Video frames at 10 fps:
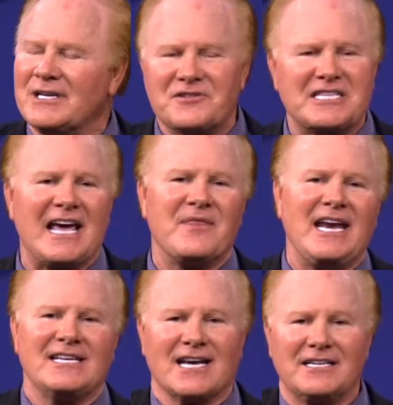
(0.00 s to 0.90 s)
have said that
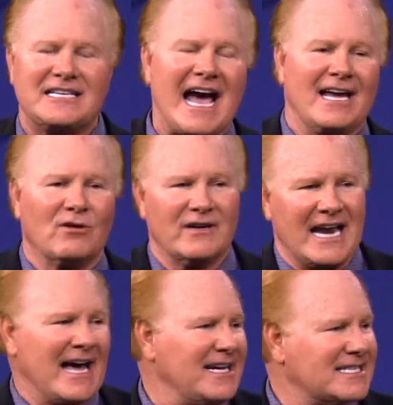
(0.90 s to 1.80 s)
he's a day over
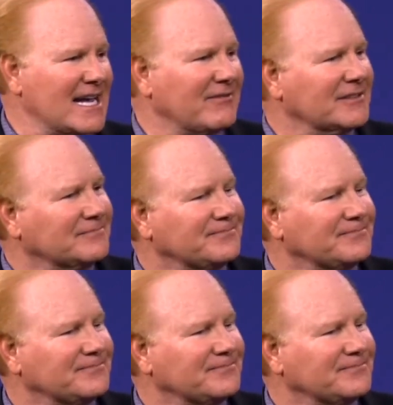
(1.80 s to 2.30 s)
97.